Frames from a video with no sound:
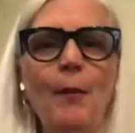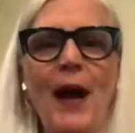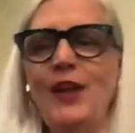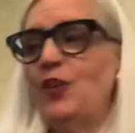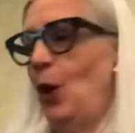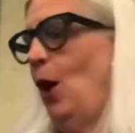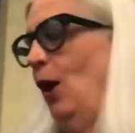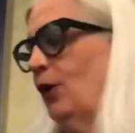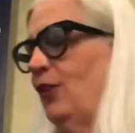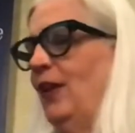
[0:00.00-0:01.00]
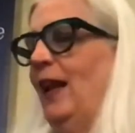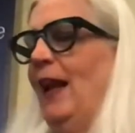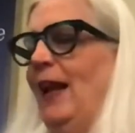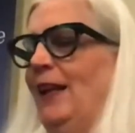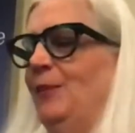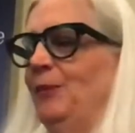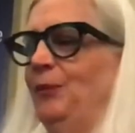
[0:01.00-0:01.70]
my talk today,